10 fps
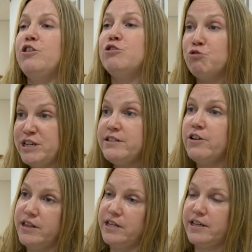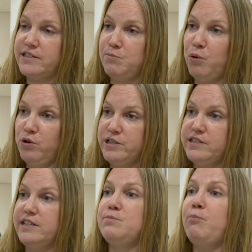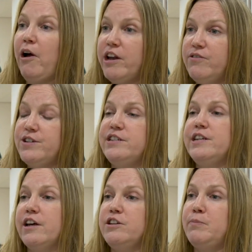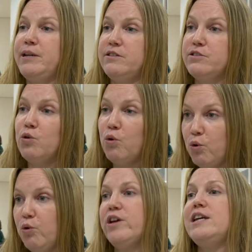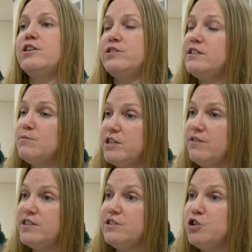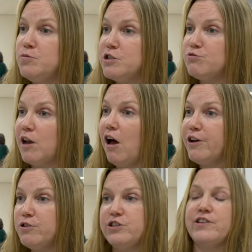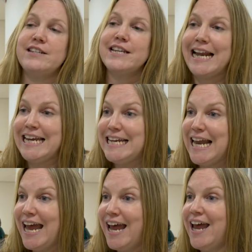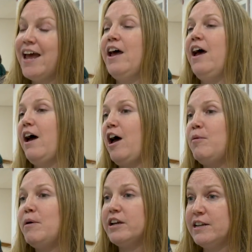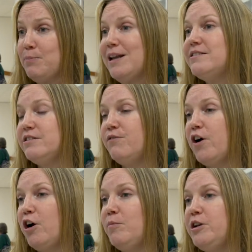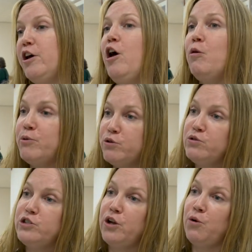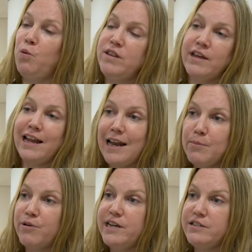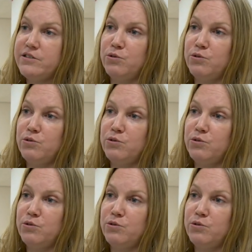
The reason I think that's important is biodiversity underpins all the ecosystem services humans rely on, so that's clean air, a pleasant environment, but also with collaborators